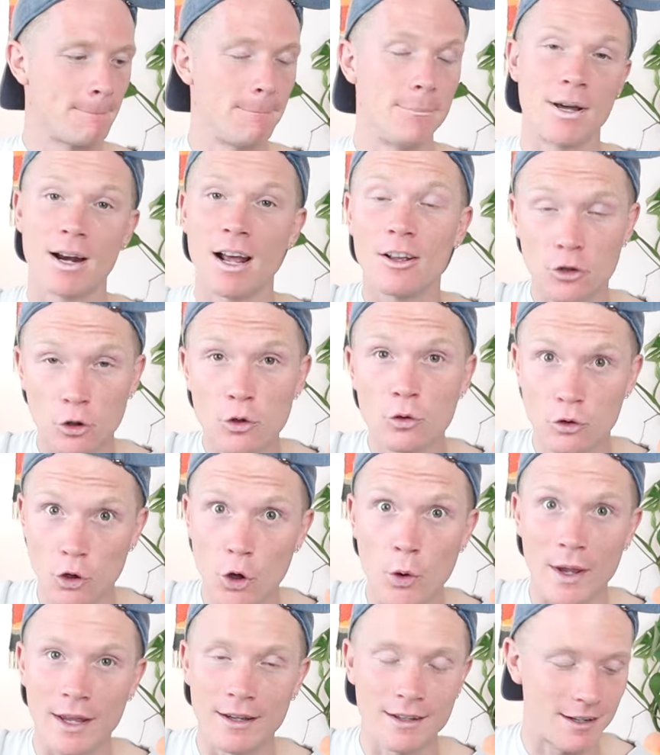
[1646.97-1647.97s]
But I
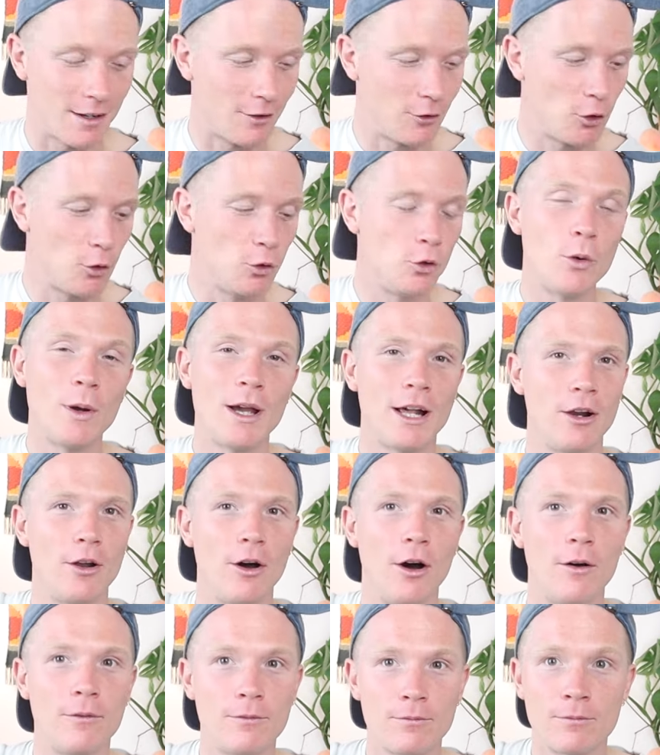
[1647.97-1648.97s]
do it, and I do it a
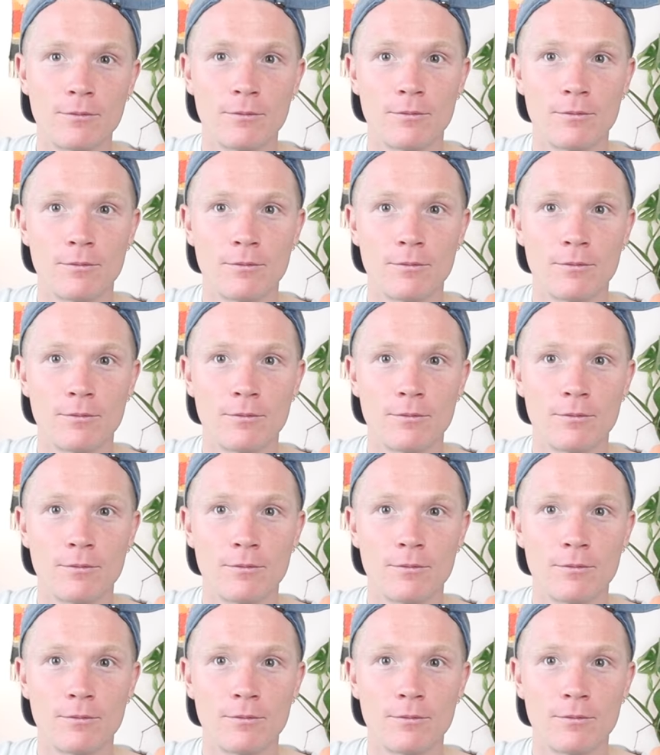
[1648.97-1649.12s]
lot.